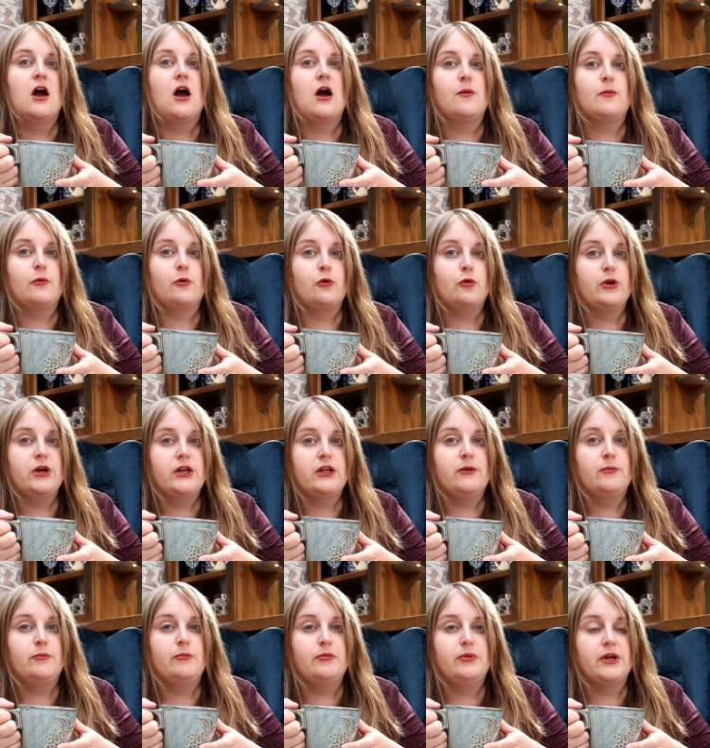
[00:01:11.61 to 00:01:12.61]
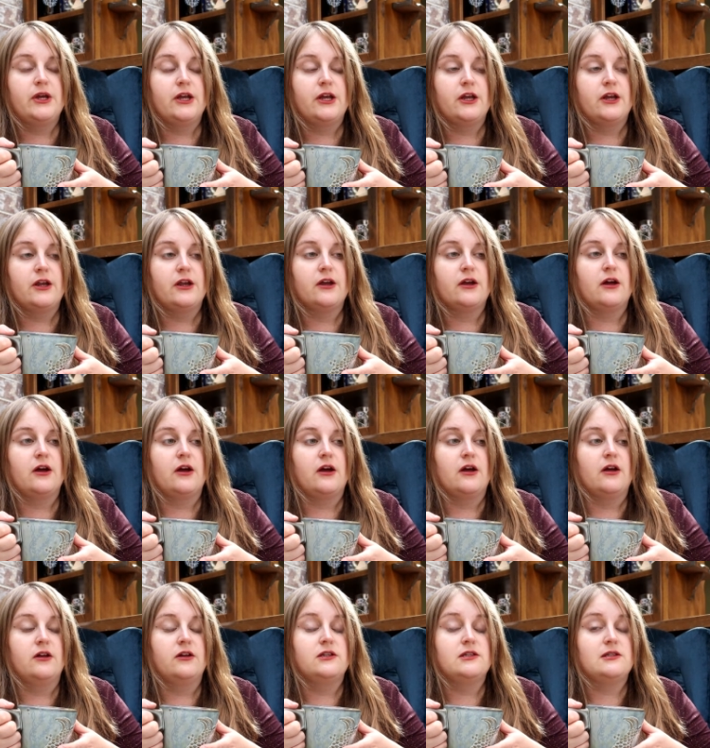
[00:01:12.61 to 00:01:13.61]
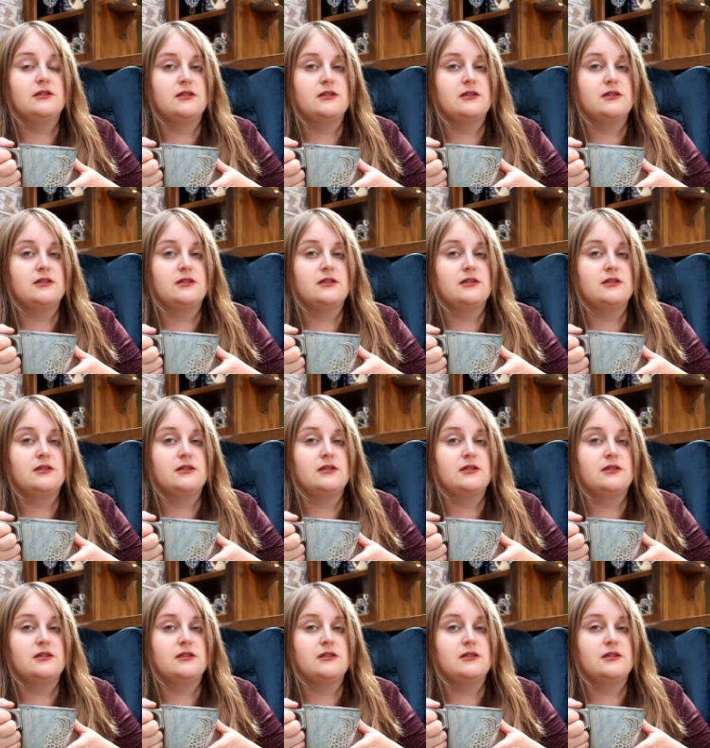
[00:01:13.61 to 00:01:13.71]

a pretty big uh,